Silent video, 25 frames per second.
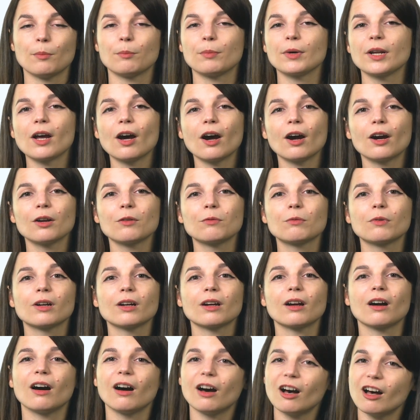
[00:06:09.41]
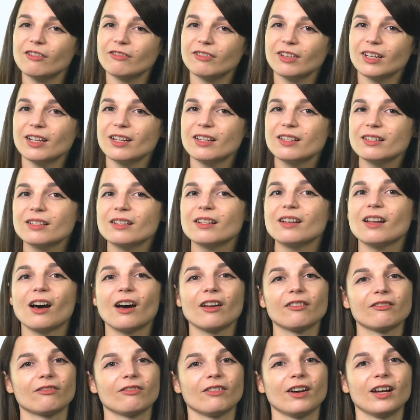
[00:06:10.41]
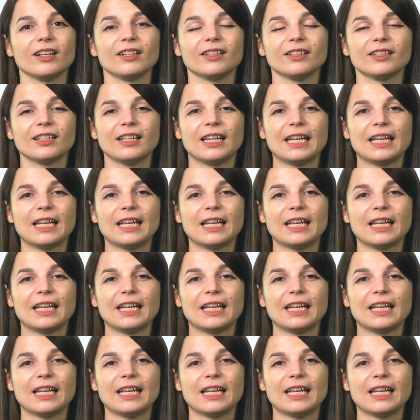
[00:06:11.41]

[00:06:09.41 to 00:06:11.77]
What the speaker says: But hard work often is not fun,